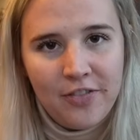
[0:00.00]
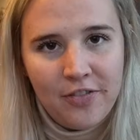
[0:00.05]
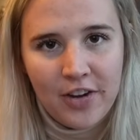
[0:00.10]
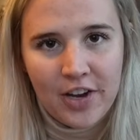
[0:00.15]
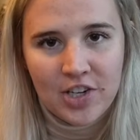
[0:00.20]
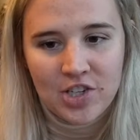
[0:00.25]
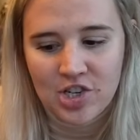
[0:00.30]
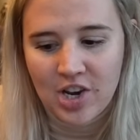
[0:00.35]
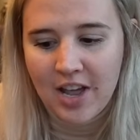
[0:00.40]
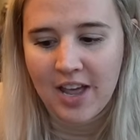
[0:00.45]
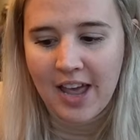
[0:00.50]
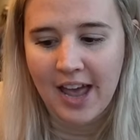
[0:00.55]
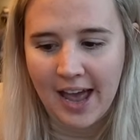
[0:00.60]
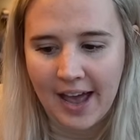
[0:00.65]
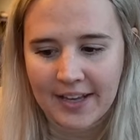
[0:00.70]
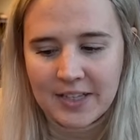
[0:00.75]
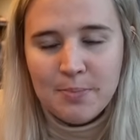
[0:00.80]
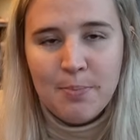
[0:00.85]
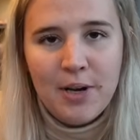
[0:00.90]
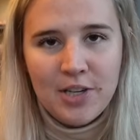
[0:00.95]
fish
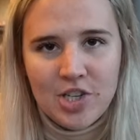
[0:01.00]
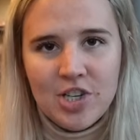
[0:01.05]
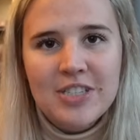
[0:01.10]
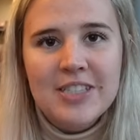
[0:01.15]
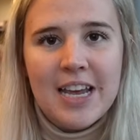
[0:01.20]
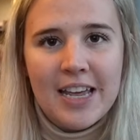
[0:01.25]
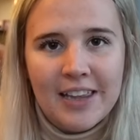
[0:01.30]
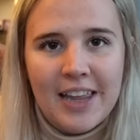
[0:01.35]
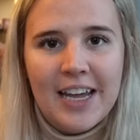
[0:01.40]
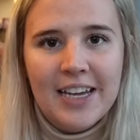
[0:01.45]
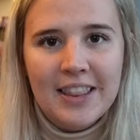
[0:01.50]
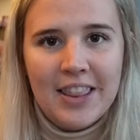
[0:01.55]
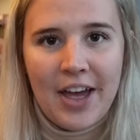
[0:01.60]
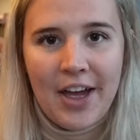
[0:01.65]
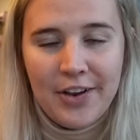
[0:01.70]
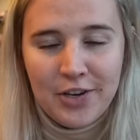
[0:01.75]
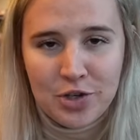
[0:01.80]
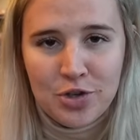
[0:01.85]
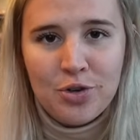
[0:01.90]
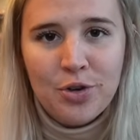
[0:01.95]
as much as I like
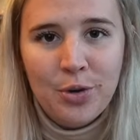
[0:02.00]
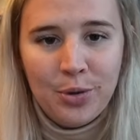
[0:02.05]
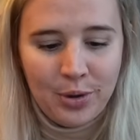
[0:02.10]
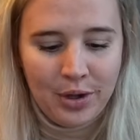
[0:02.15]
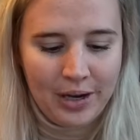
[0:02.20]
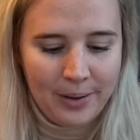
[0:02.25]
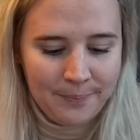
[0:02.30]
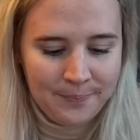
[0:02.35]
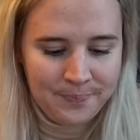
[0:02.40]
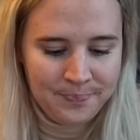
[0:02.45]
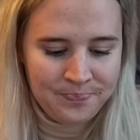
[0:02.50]
that, truly.